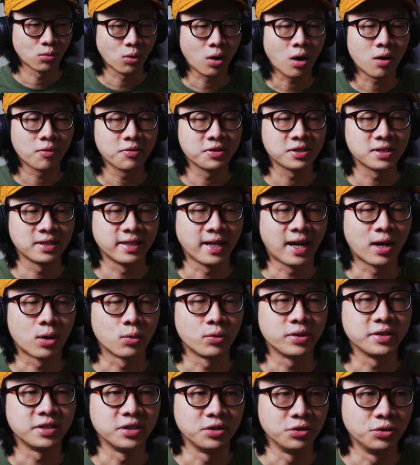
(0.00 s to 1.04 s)
Well, obviously I
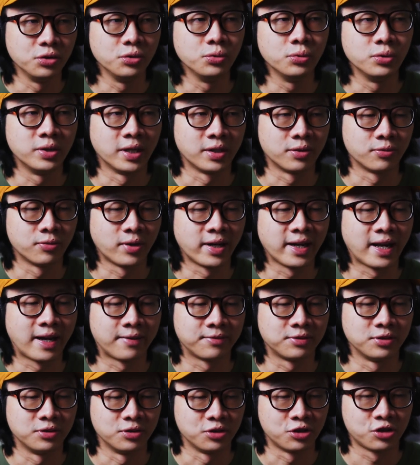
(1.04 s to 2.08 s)
already knew that right
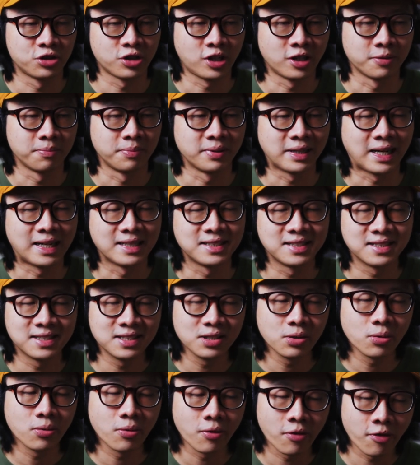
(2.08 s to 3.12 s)
after the shot, but I
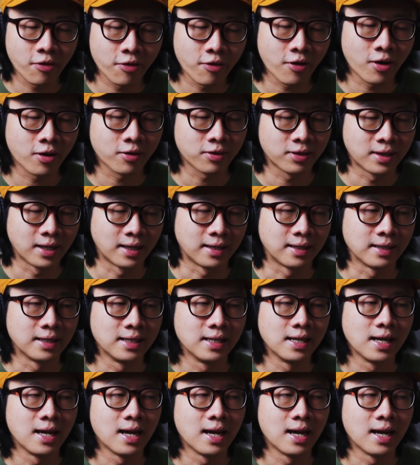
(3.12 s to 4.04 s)
still thought that